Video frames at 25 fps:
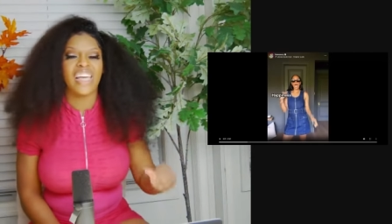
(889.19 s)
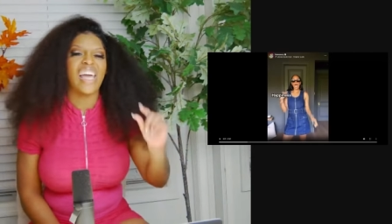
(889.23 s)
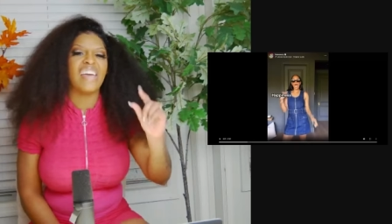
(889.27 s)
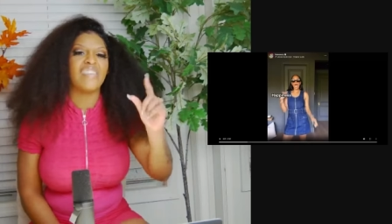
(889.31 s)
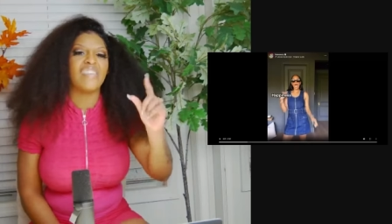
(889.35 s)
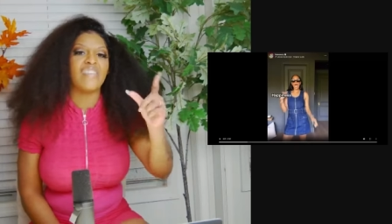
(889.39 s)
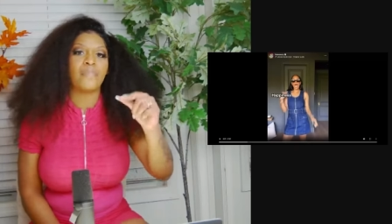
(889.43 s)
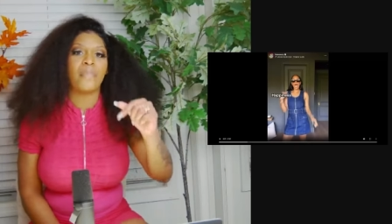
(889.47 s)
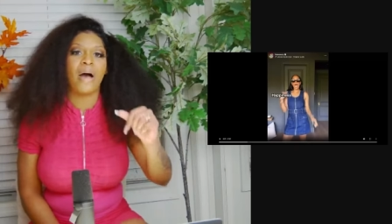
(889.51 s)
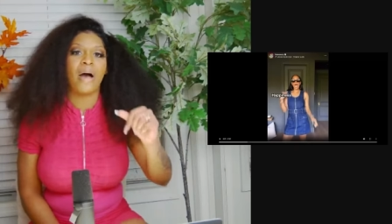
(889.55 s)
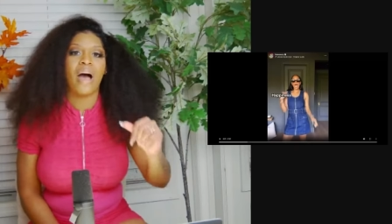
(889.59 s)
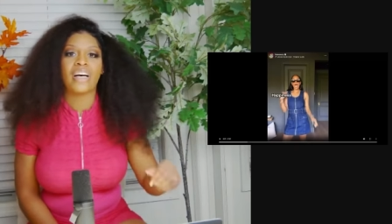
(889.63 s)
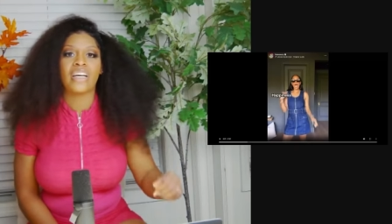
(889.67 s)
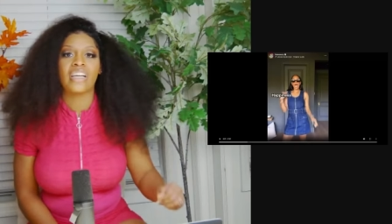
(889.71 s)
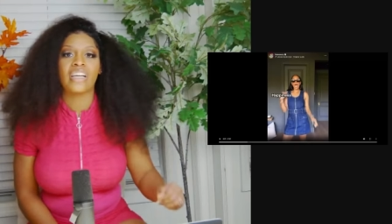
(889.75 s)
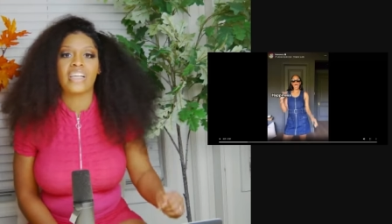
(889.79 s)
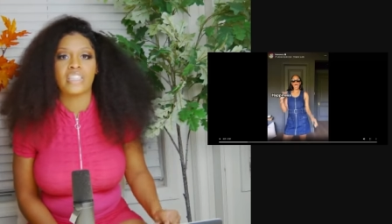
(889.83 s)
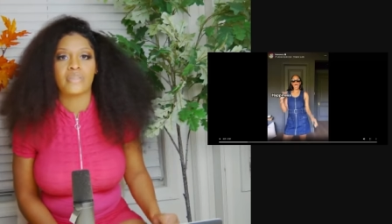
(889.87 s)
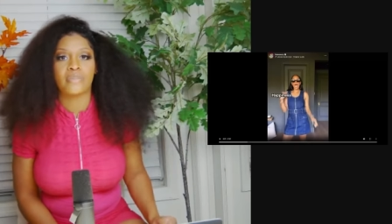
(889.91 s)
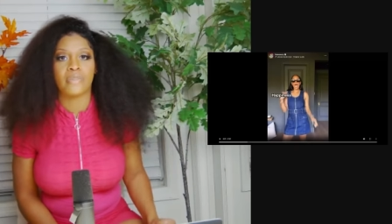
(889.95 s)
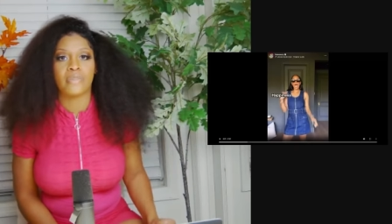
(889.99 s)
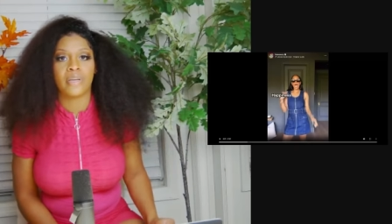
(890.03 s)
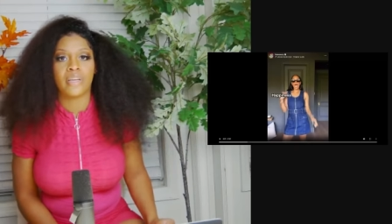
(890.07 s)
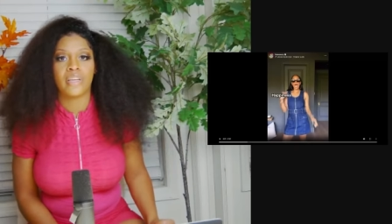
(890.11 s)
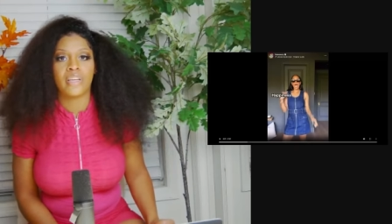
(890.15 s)
even my
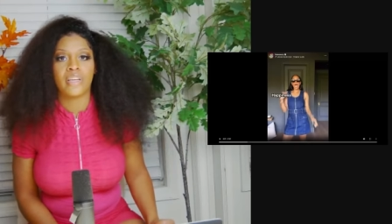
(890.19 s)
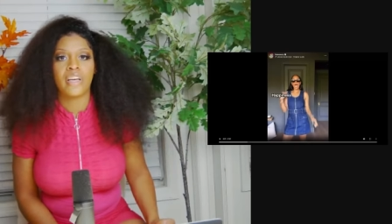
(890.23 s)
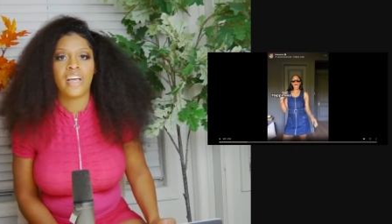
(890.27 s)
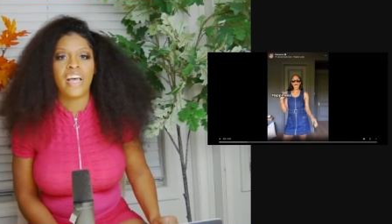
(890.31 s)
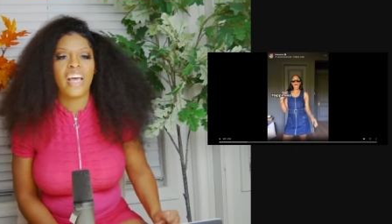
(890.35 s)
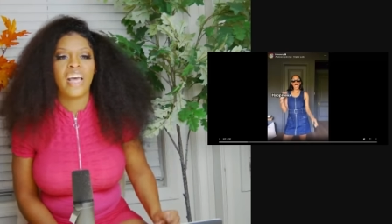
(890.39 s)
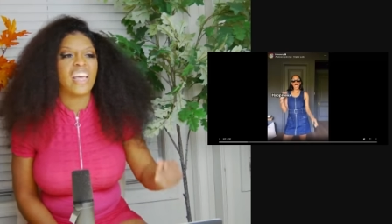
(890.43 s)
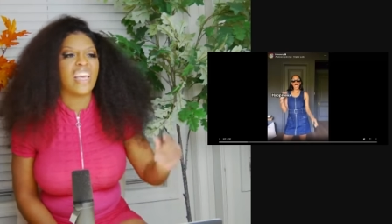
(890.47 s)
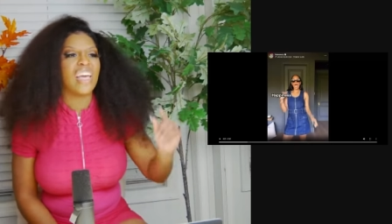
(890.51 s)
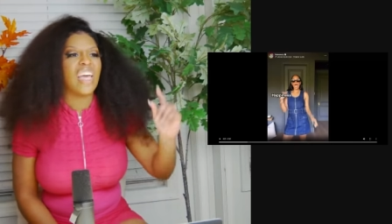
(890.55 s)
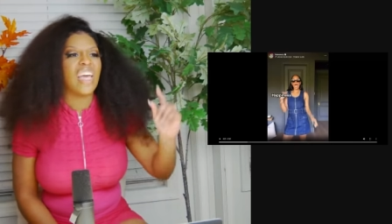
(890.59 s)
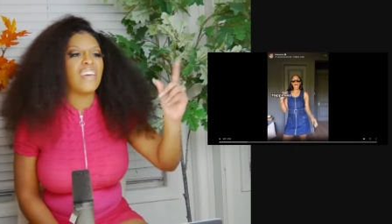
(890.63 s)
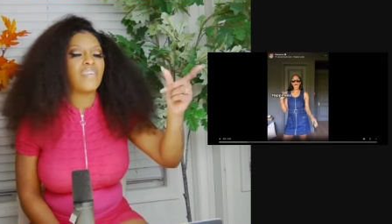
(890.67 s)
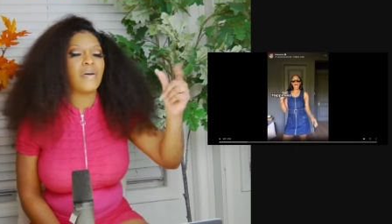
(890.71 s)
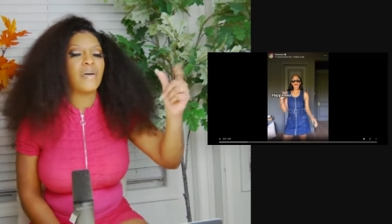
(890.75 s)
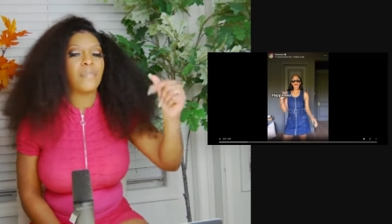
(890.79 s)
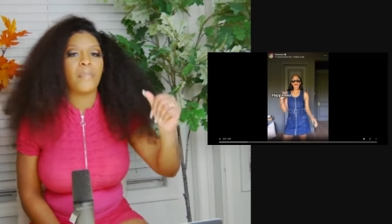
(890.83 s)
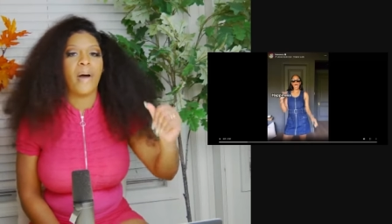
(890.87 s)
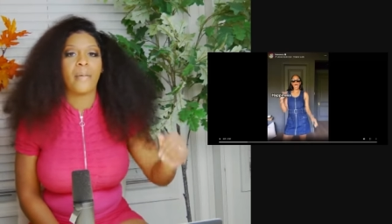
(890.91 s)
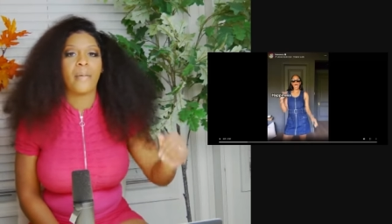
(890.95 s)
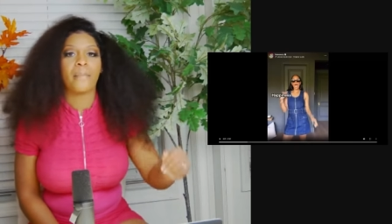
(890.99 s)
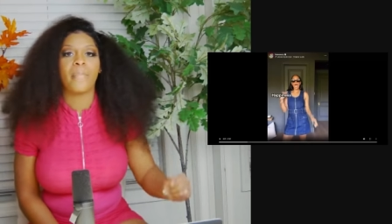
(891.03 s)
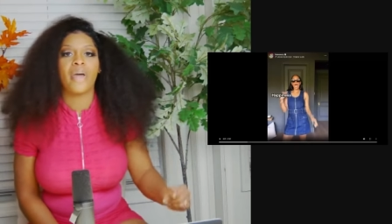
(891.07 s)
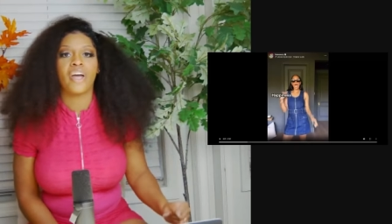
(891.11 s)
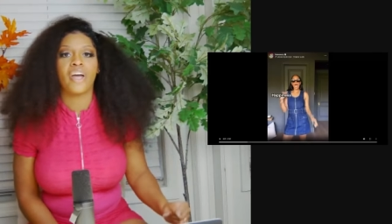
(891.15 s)
husband, even
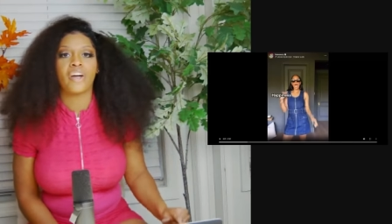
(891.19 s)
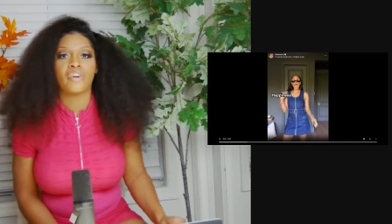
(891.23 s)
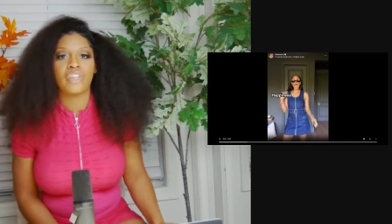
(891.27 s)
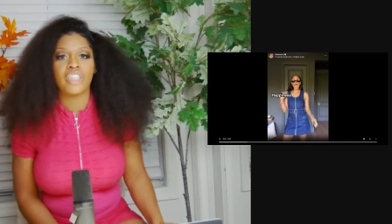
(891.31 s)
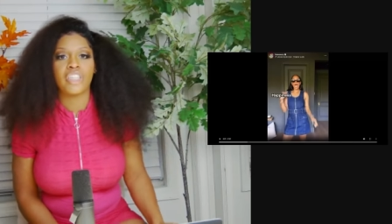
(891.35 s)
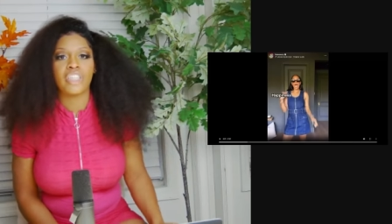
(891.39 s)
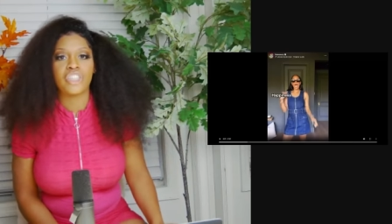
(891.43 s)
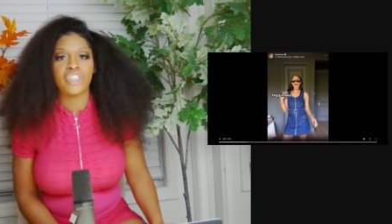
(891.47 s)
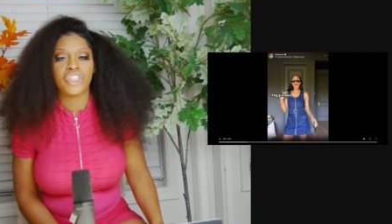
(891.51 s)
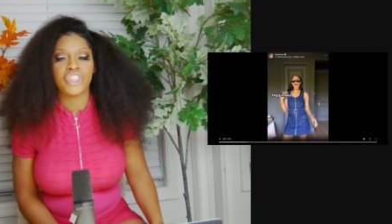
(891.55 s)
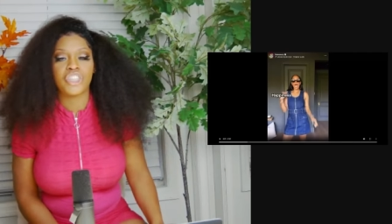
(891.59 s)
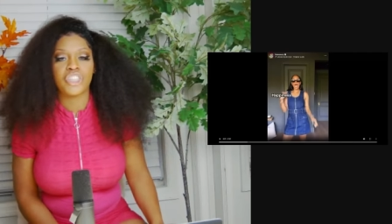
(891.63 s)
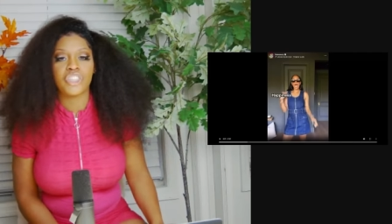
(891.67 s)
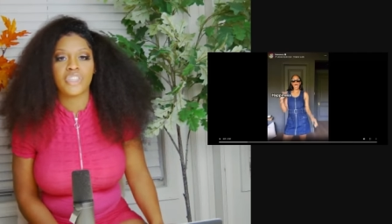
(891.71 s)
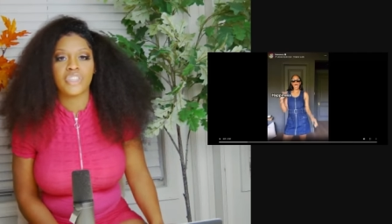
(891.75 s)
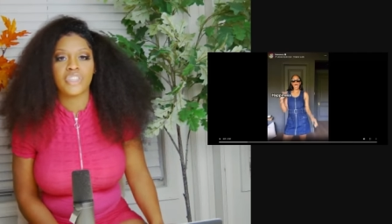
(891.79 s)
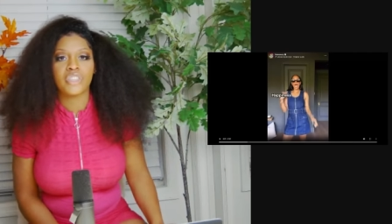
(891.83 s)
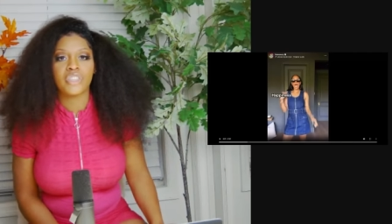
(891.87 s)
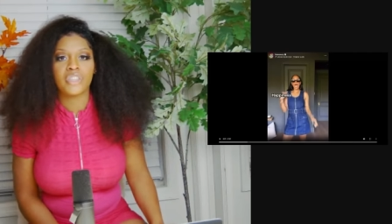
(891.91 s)
my marriage.